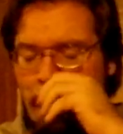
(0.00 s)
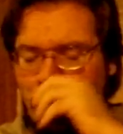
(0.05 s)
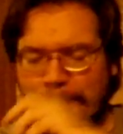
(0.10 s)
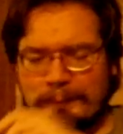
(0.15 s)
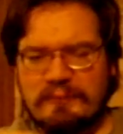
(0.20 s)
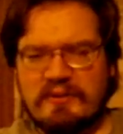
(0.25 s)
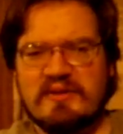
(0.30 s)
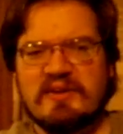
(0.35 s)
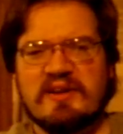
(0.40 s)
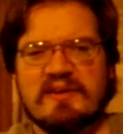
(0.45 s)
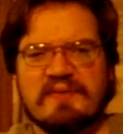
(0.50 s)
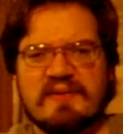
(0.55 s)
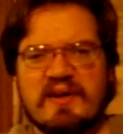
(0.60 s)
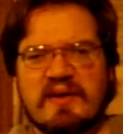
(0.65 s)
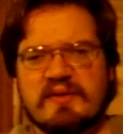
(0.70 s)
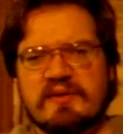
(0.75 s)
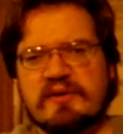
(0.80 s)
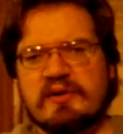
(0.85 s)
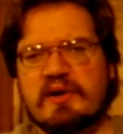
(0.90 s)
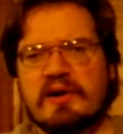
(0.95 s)
Then you get the
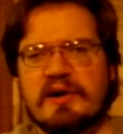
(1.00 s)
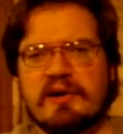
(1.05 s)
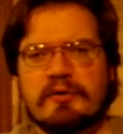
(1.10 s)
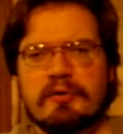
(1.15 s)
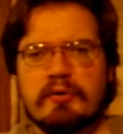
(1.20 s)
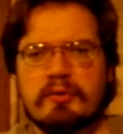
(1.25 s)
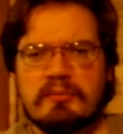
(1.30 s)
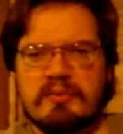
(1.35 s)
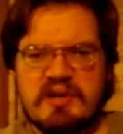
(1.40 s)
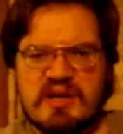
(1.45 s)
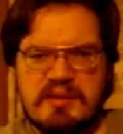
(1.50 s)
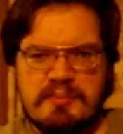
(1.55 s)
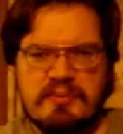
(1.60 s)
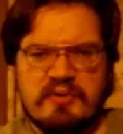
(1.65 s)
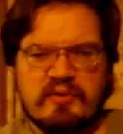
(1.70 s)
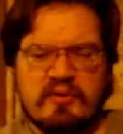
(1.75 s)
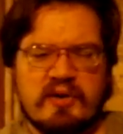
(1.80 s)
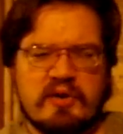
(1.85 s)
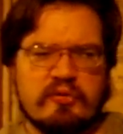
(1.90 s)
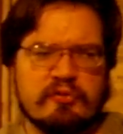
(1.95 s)
other kind who are
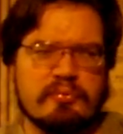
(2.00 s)
manipulators.